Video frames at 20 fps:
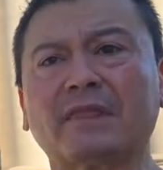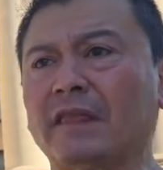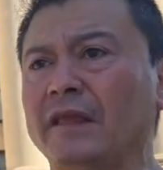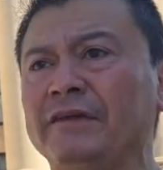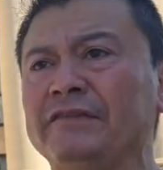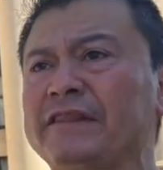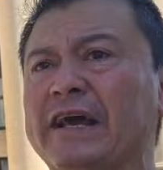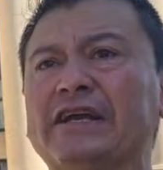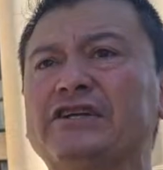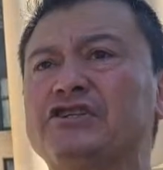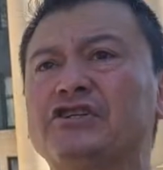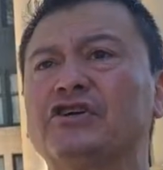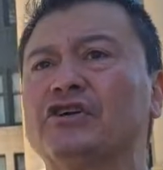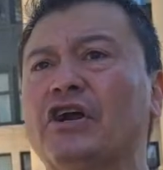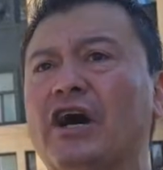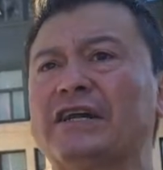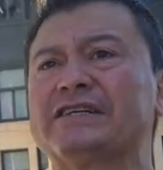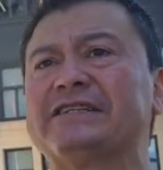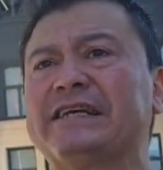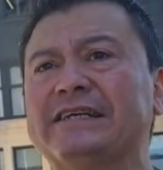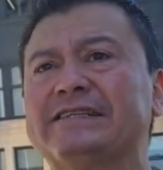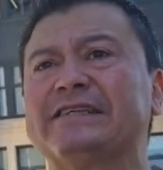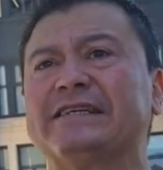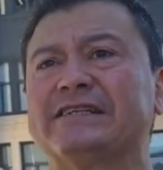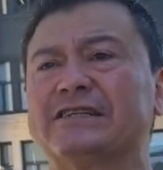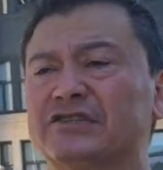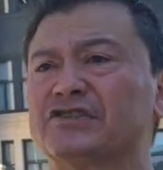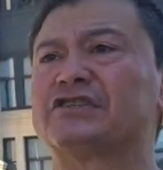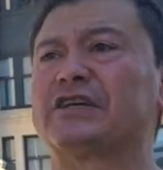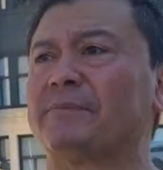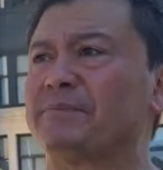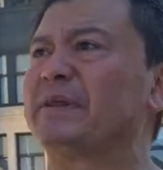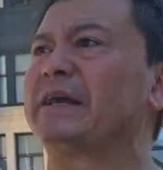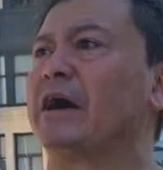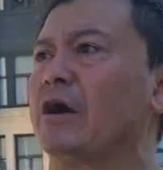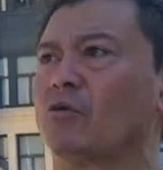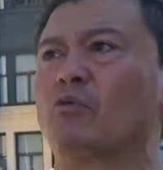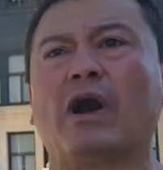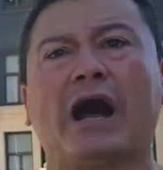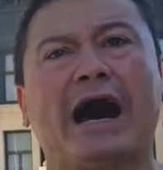that you're not sensing there's something
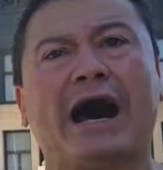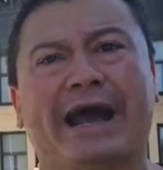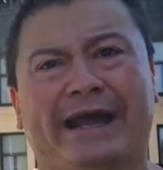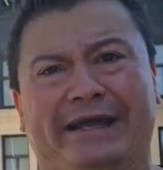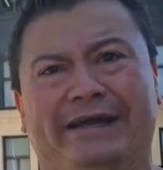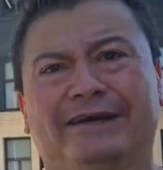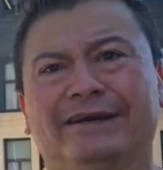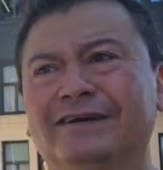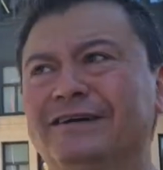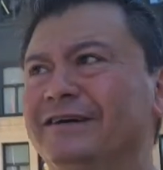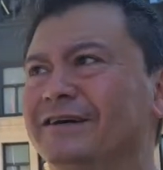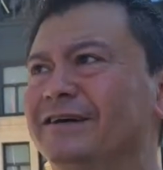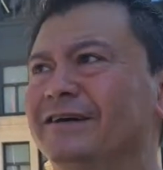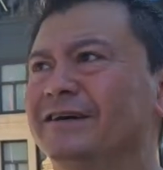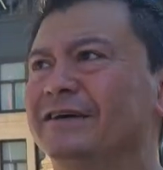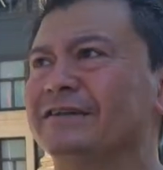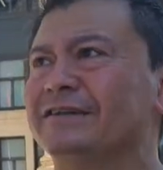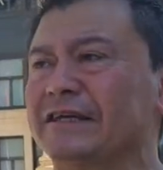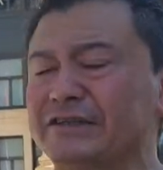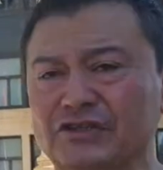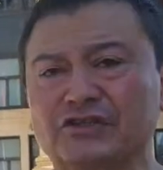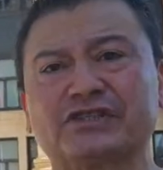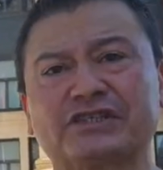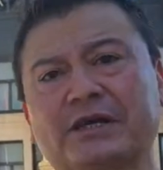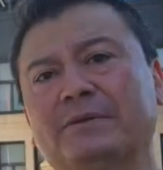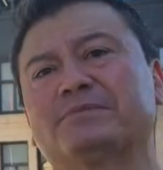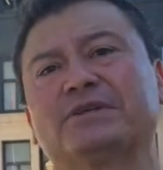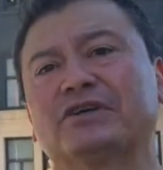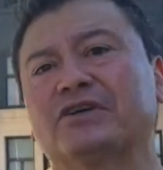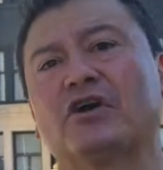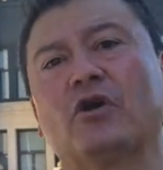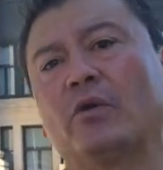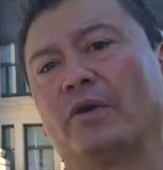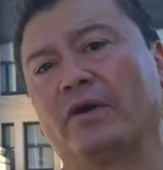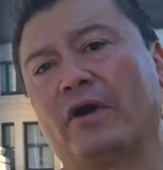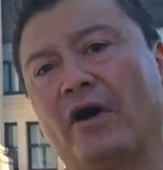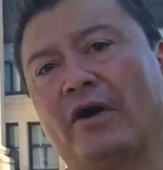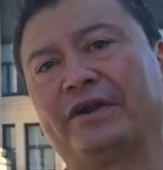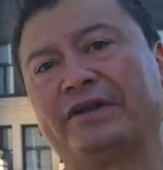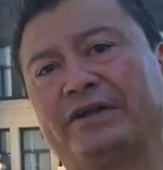awry, that there's something going
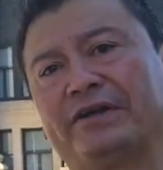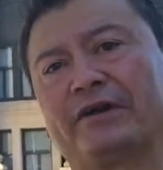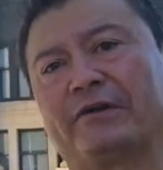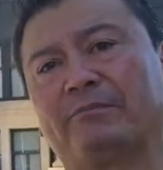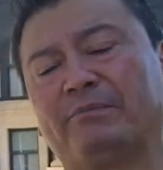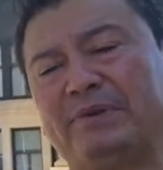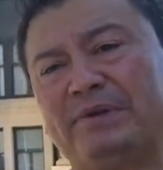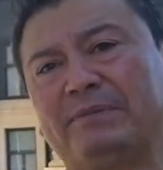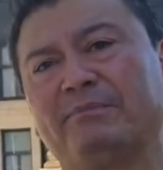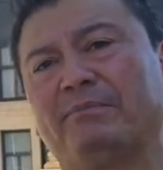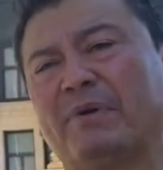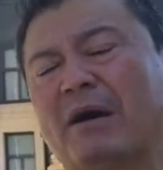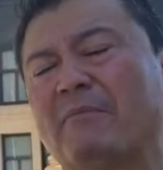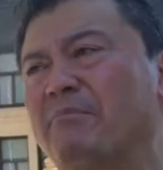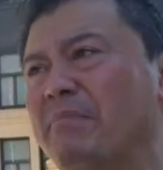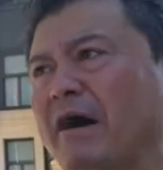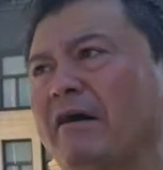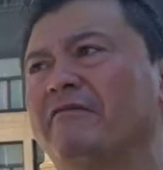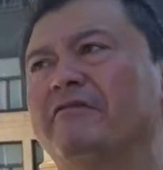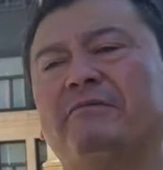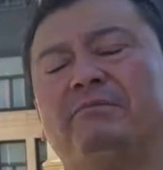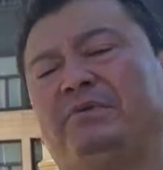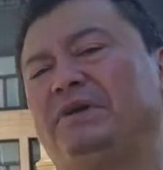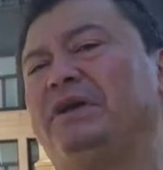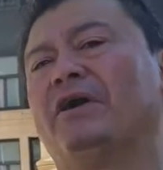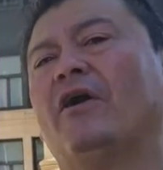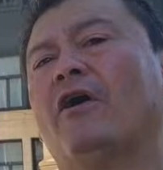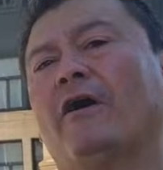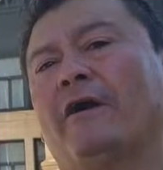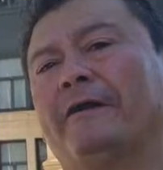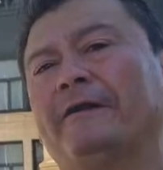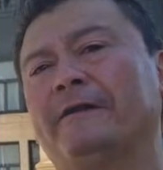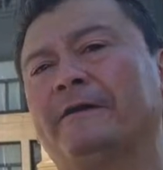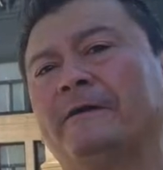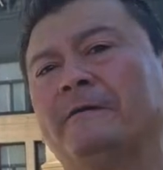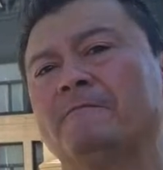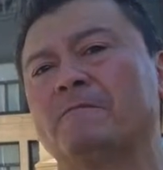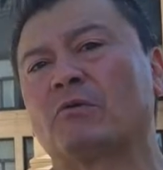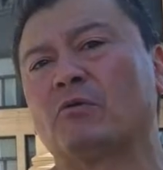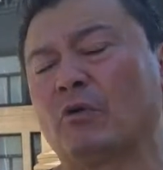on here, above and beyond
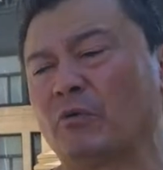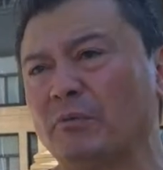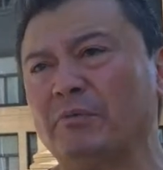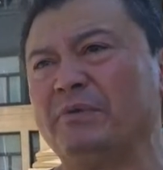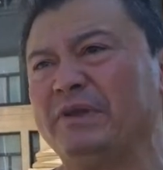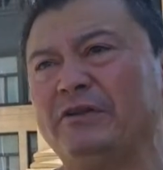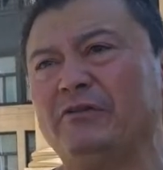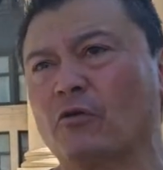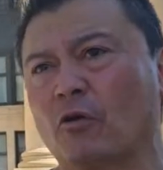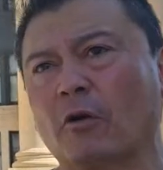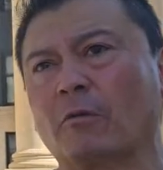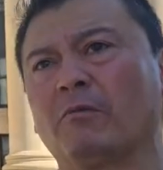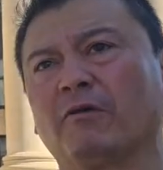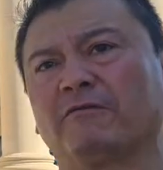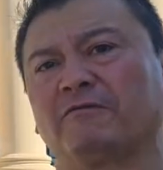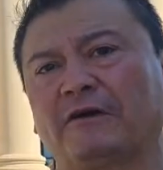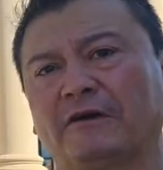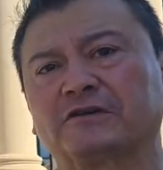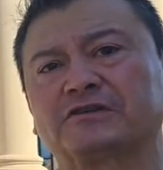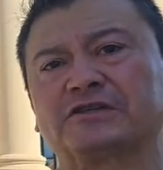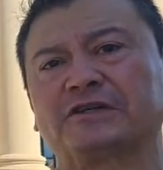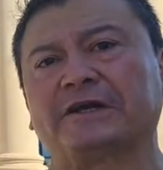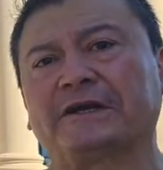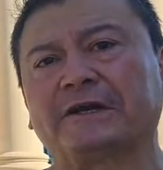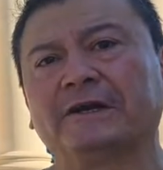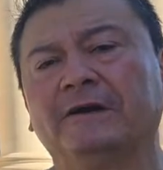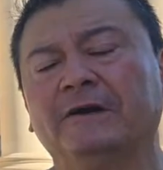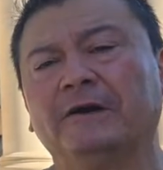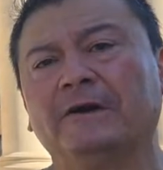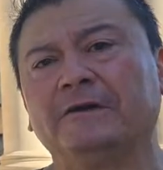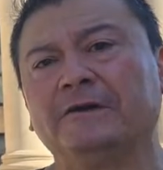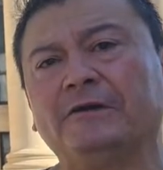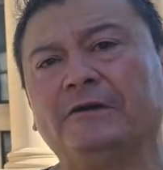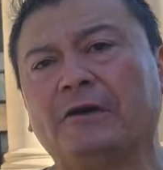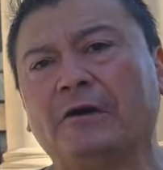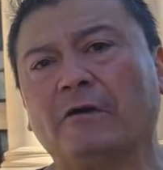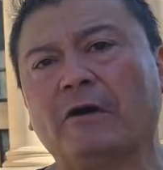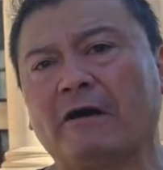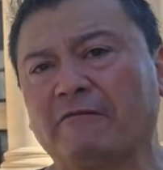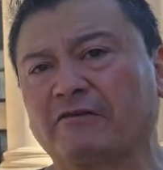what would be normal functioning,
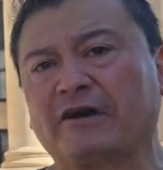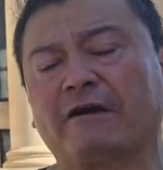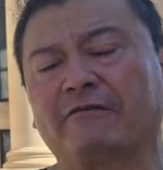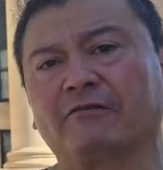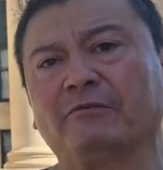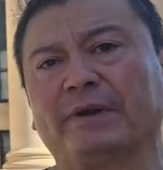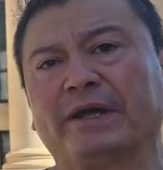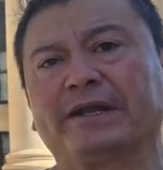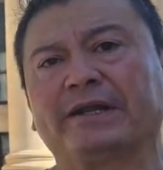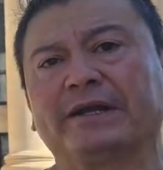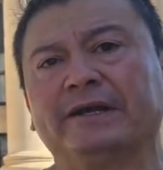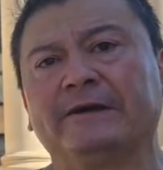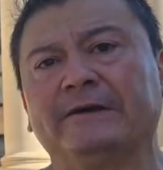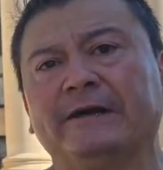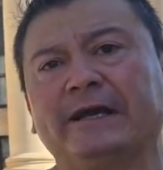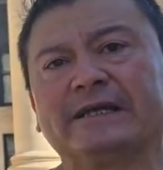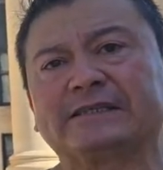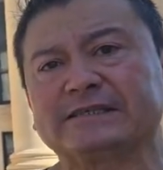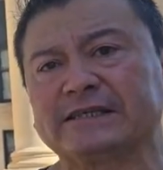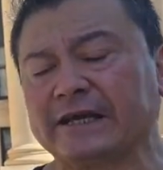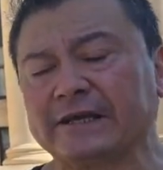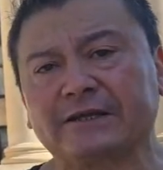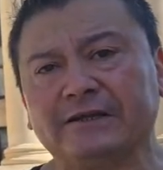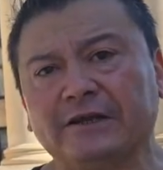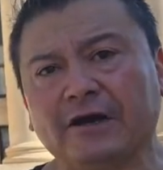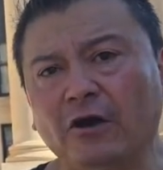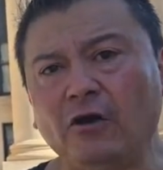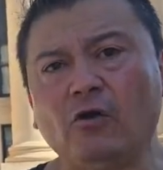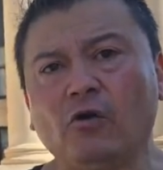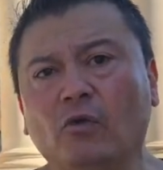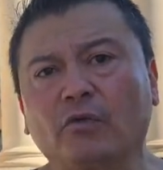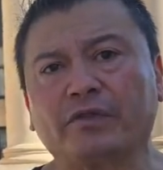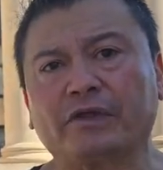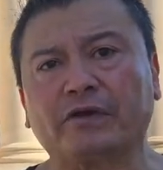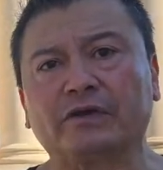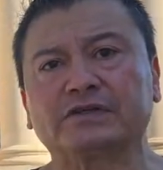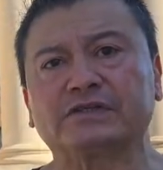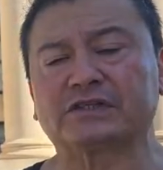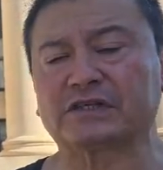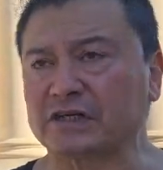of government. It's like, no,
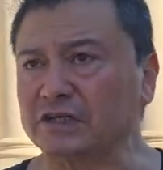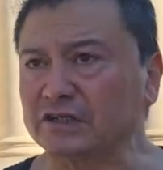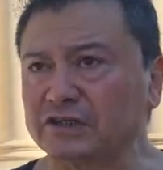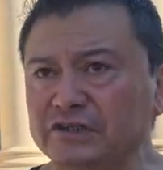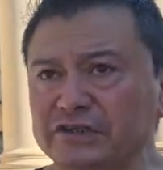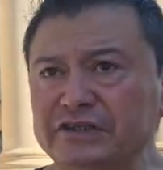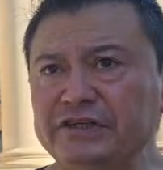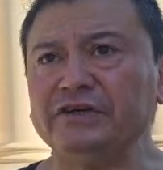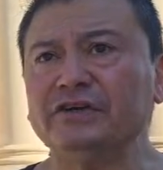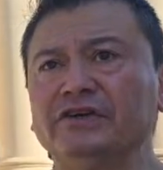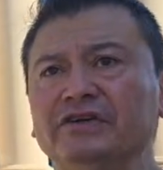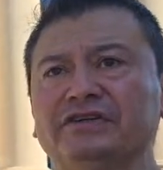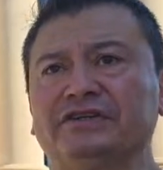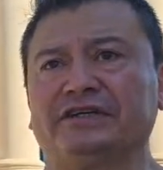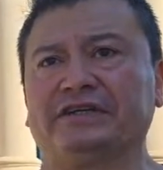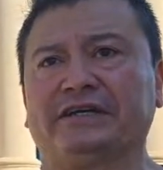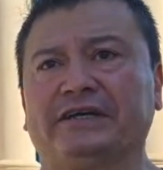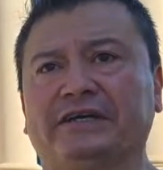there's clearly